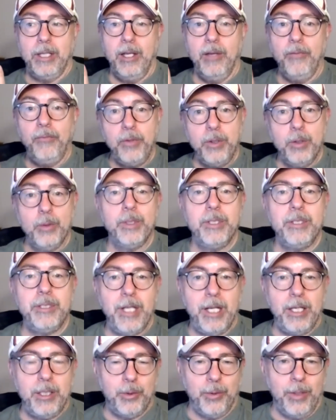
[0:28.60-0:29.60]
if you were
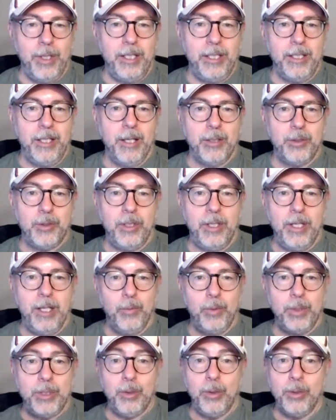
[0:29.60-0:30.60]
day trading yesterday,
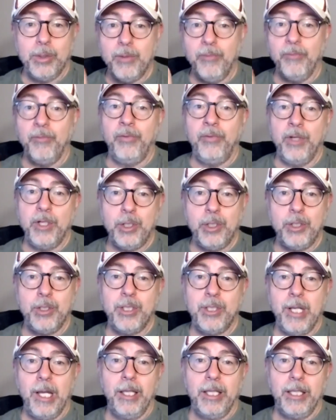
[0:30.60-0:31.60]
and we saw some vicious
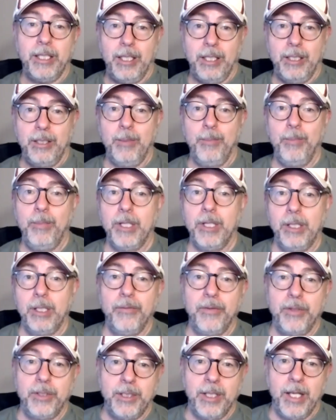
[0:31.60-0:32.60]
selling in the middle
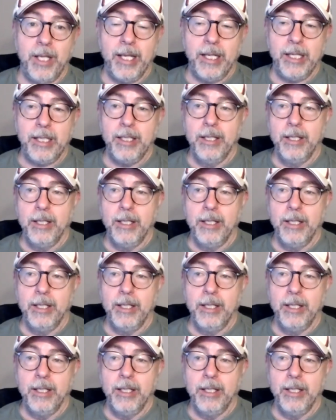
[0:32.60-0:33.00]
of the day